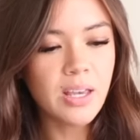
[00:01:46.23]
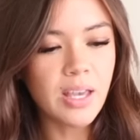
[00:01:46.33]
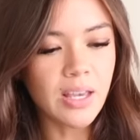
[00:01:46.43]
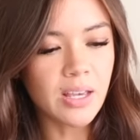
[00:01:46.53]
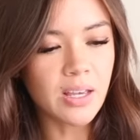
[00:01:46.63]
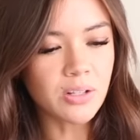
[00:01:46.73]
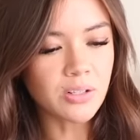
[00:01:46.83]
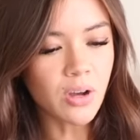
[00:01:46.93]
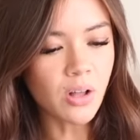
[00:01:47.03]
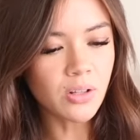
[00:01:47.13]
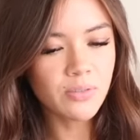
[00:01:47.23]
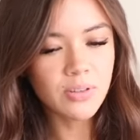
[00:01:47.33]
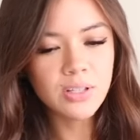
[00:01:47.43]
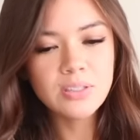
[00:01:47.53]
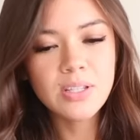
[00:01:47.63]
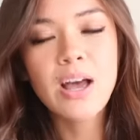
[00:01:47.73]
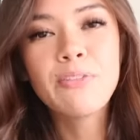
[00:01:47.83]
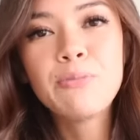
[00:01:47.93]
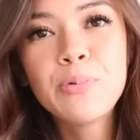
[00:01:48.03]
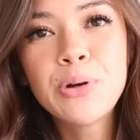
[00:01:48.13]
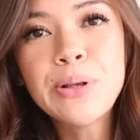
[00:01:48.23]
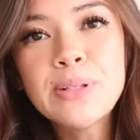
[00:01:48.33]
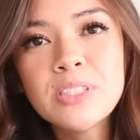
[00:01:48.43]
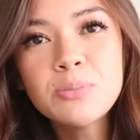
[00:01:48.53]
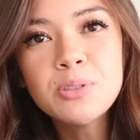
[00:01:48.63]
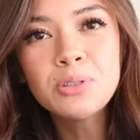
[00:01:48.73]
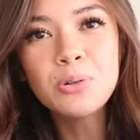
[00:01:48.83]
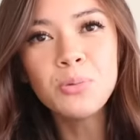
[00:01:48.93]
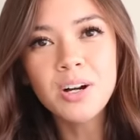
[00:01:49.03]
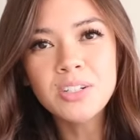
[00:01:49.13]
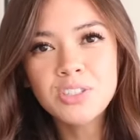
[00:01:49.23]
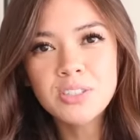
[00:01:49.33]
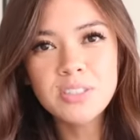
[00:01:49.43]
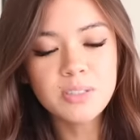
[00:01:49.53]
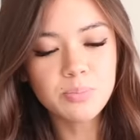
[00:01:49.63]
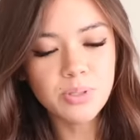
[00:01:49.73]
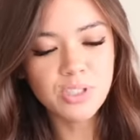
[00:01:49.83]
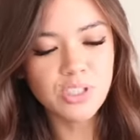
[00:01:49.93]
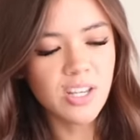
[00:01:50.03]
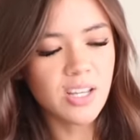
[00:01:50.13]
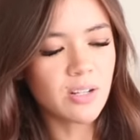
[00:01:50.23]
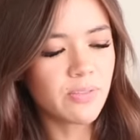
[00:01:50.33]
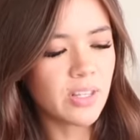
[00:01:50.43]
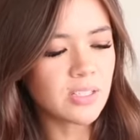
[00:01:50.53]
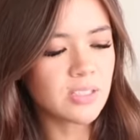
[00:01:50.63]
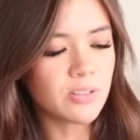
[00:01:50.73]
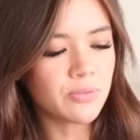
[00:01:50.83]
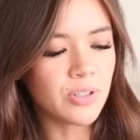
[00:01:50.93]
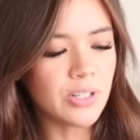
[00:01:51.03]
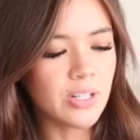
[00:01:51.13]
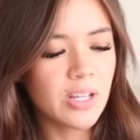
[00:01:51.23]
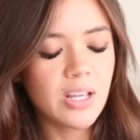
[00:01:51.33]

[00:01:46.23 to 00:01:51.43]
And all of these have pretty similar washes, but just kind of like different